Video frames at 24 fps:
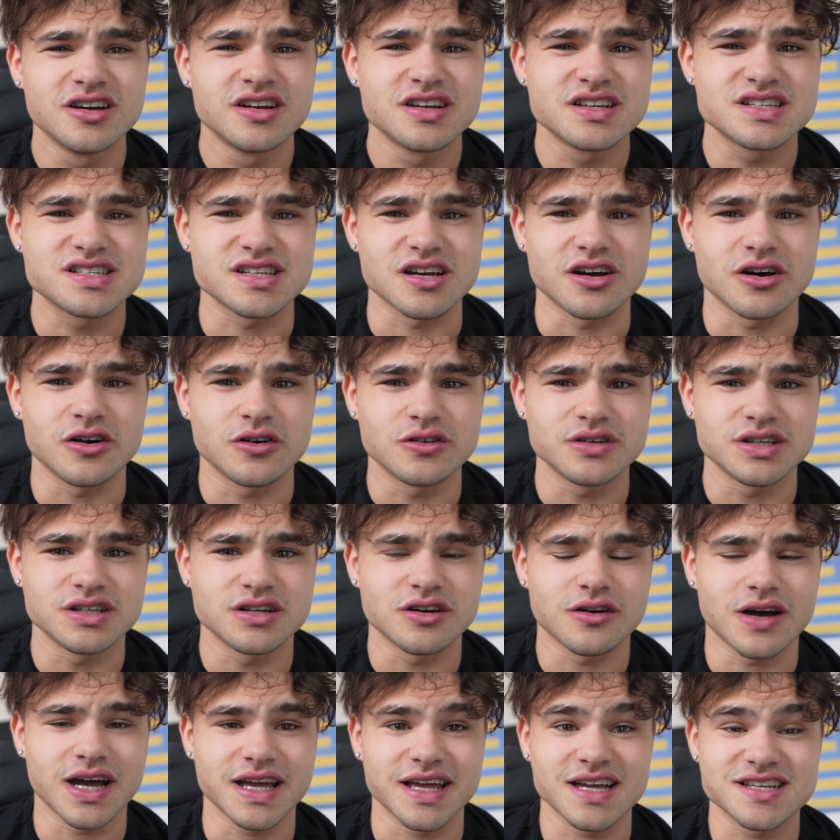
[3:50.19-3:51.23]
So, you
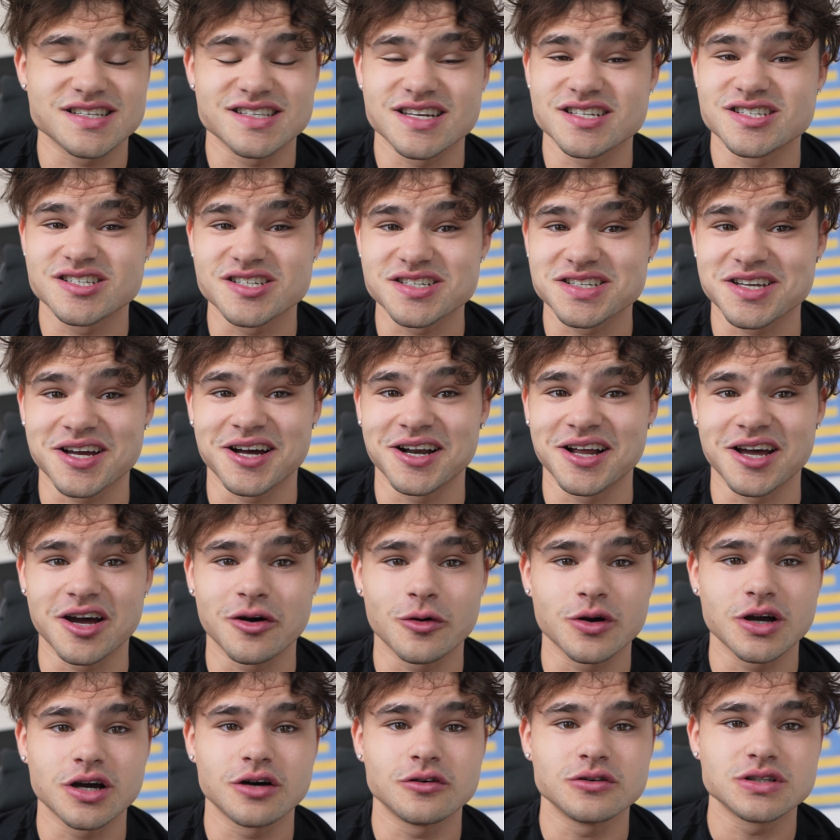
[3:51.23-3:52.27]
know, I guess that's just kind of how
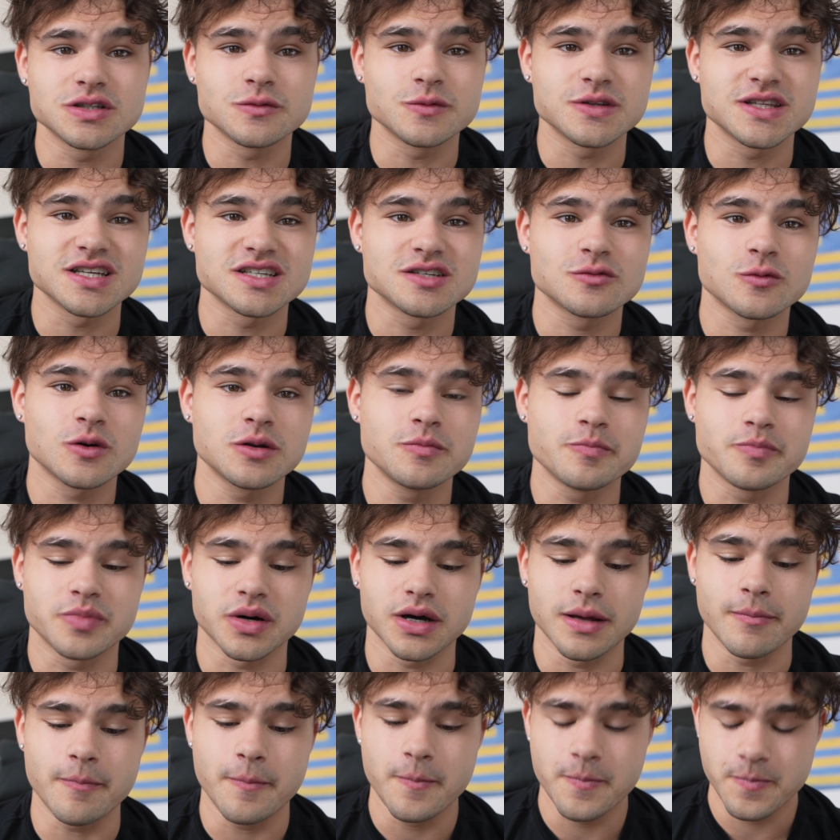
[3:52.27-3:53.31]
it goes with this one.
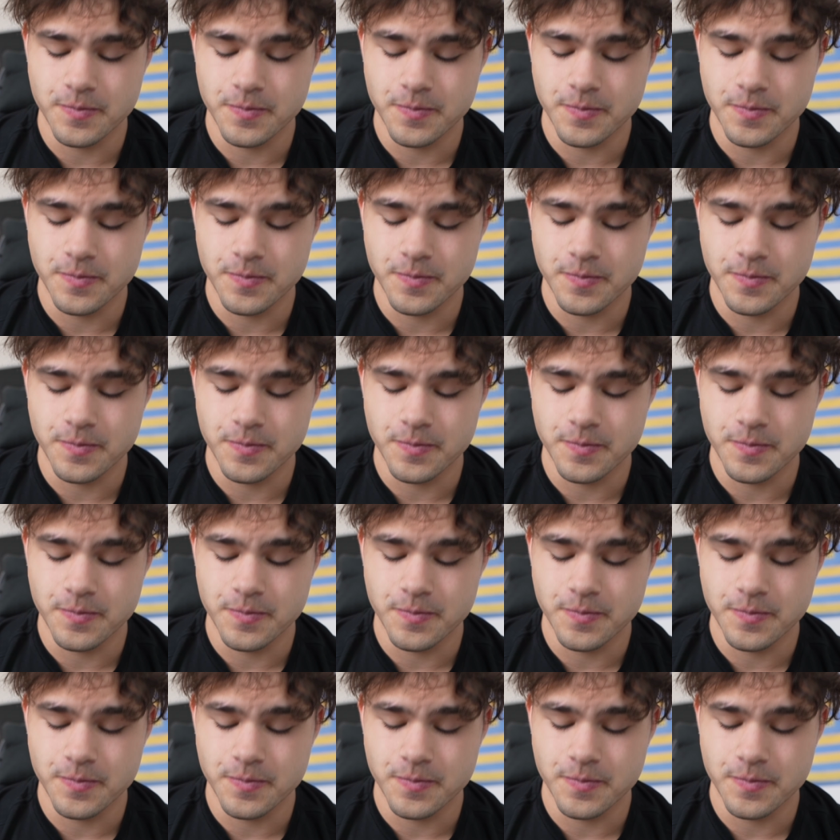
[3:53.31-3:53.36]
But